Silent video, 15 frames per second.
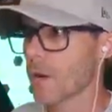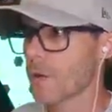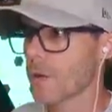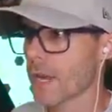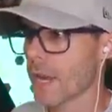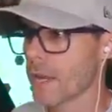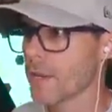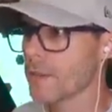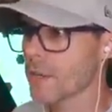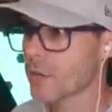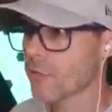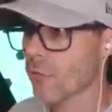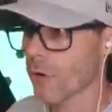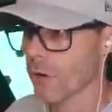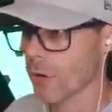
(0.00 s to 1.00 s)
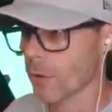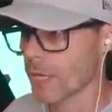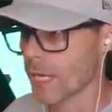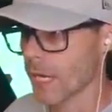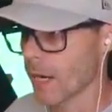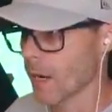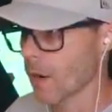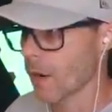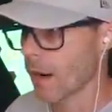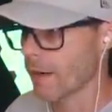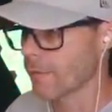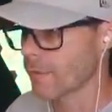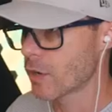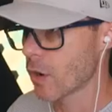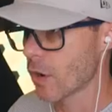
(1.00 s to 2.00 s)
Okay, in the grotto here,
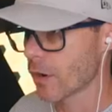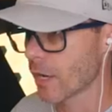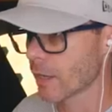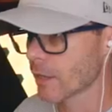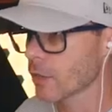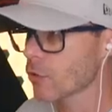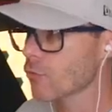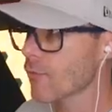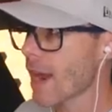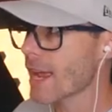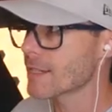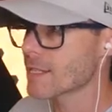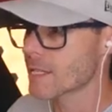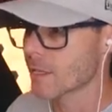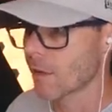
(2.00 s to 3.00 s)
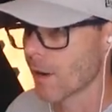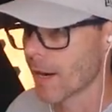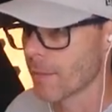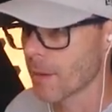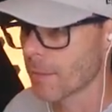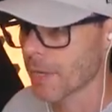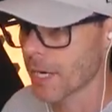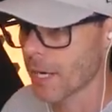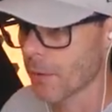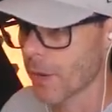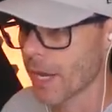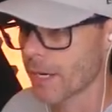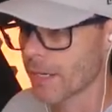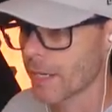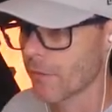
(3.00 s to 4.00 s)
I've got a little rad slime. I'm gonna go
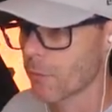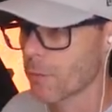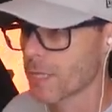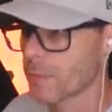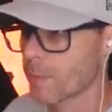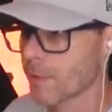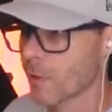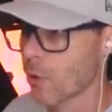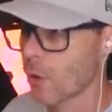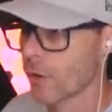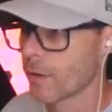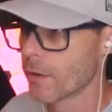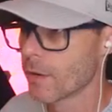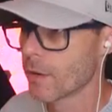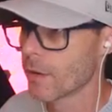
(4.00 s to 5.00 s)
ahead and give him this plort.